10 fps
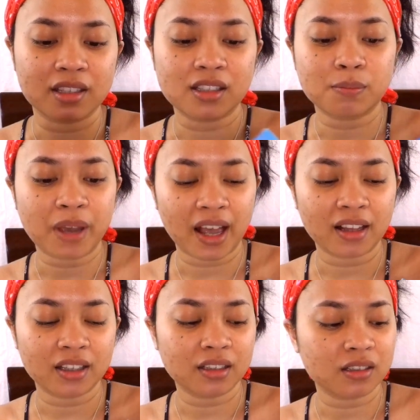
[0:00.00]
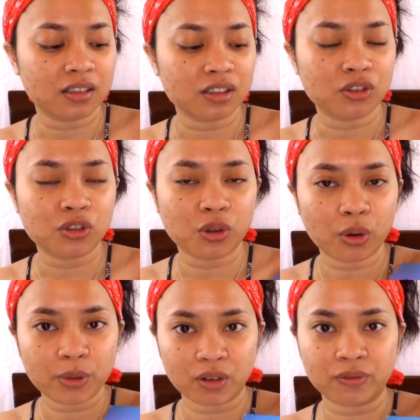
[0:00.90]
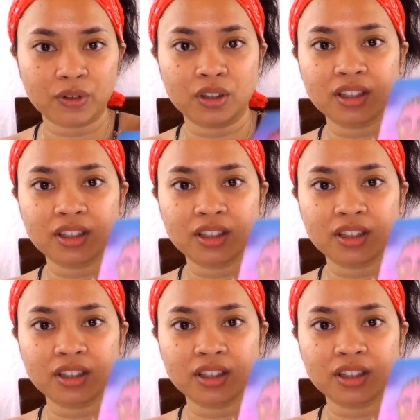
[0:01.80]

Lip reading: This palette is so beautiful.